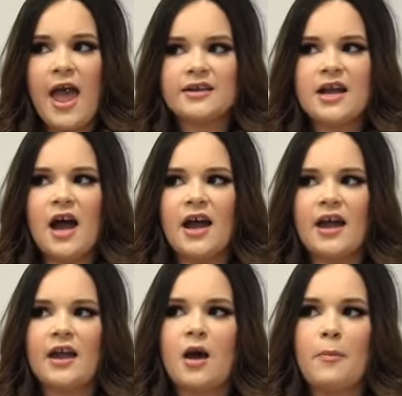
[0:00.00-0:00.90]
And
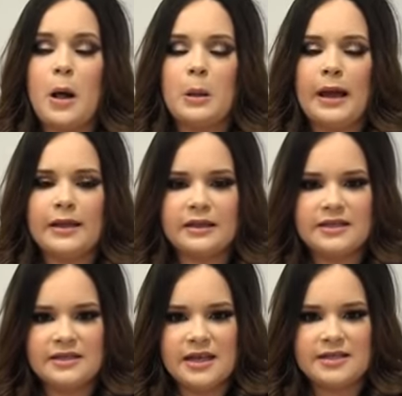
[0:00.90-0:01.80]
I politely
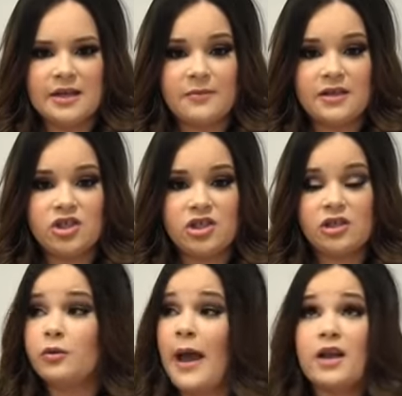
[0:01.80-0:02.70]
say something to
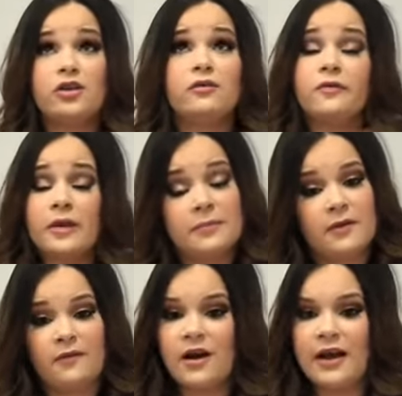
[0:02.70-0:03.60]
you and you flip the
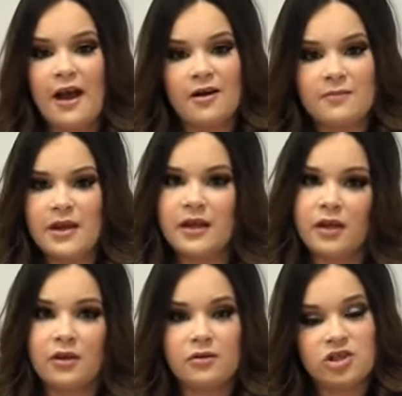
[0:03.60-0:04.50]
fuck out and make a
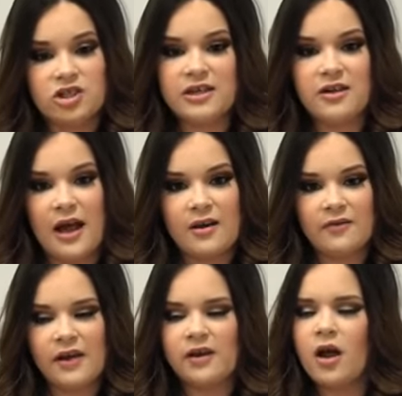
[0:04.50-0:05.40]
huge deal out of
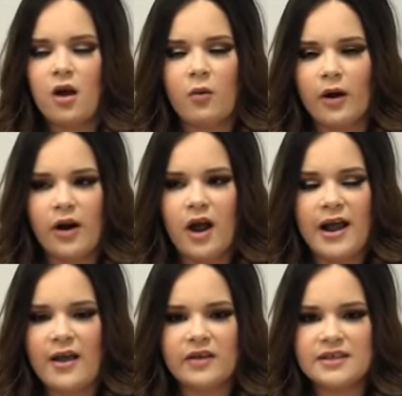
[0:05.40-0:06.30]
it. We're not
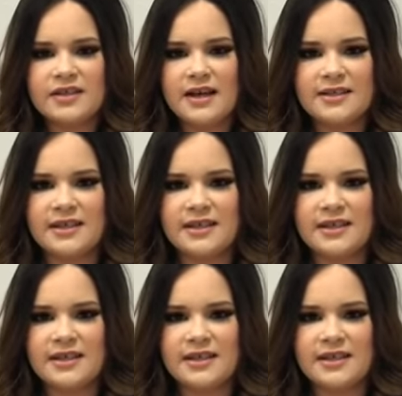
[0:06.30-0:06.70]
having sex